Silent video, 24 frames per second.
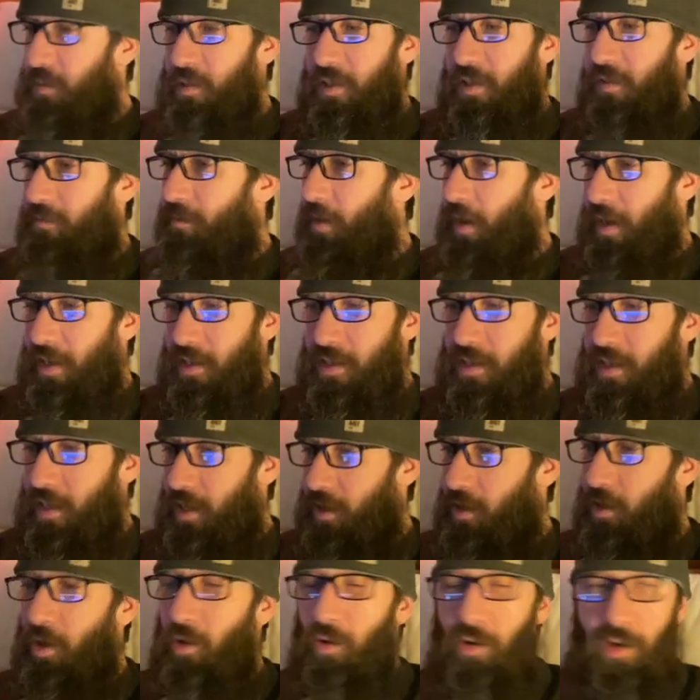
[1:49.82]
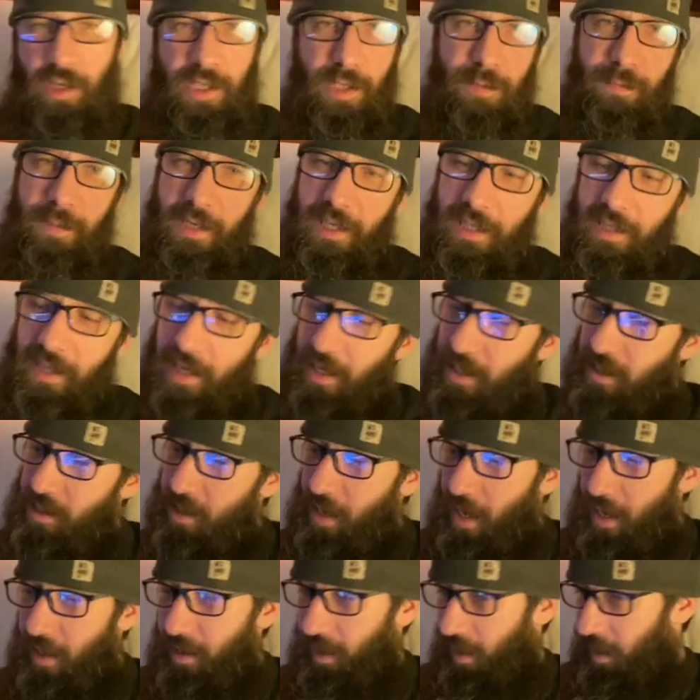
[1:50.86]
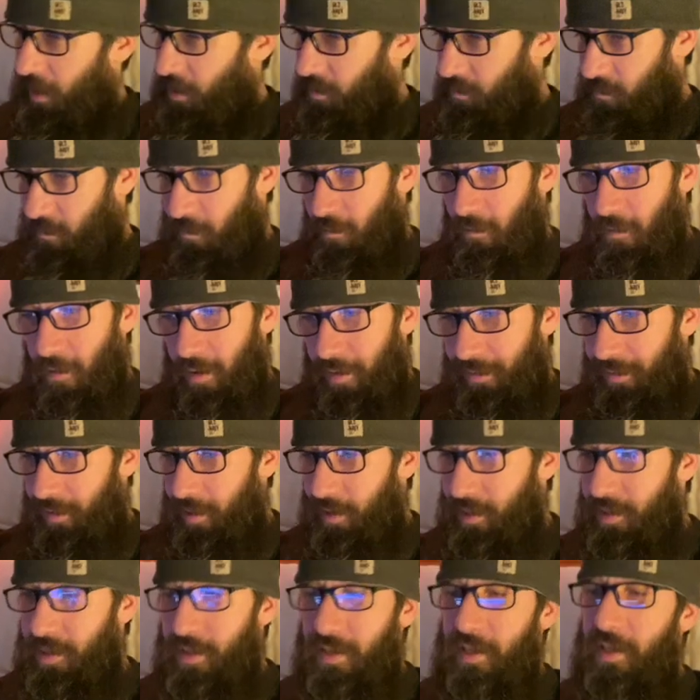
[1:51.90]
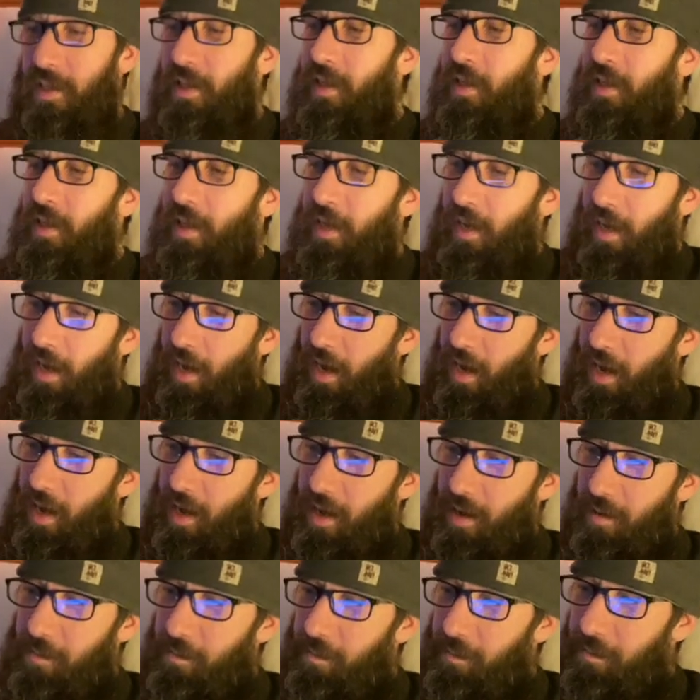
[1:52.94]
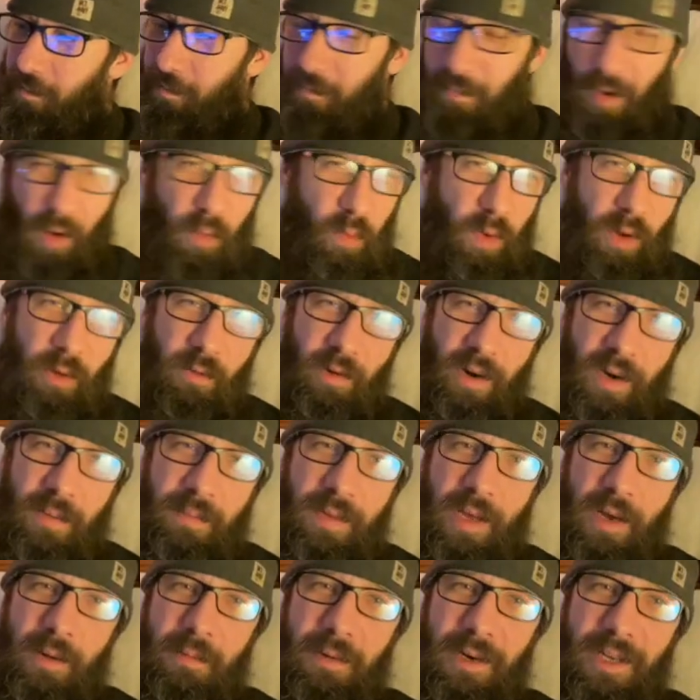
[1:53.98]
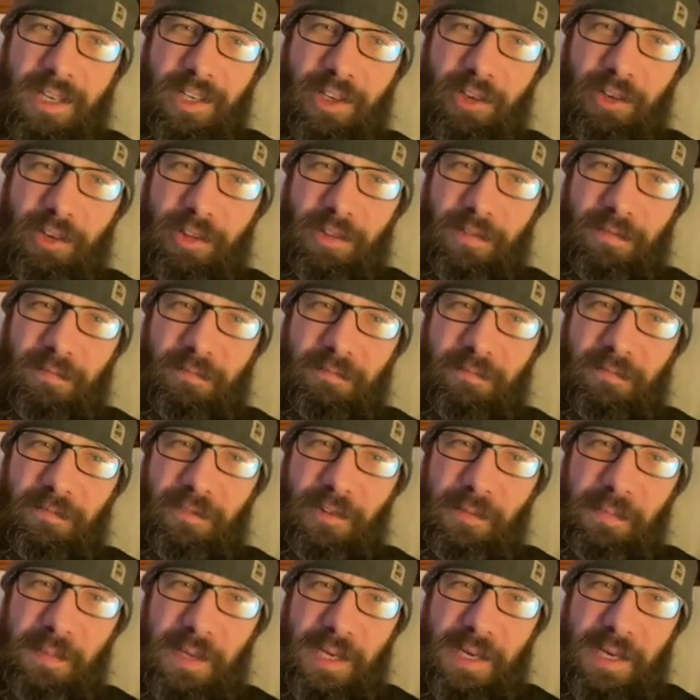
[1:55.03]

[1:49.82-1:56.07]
device can go to speedtest.net and run this, but we want to be able to do it from the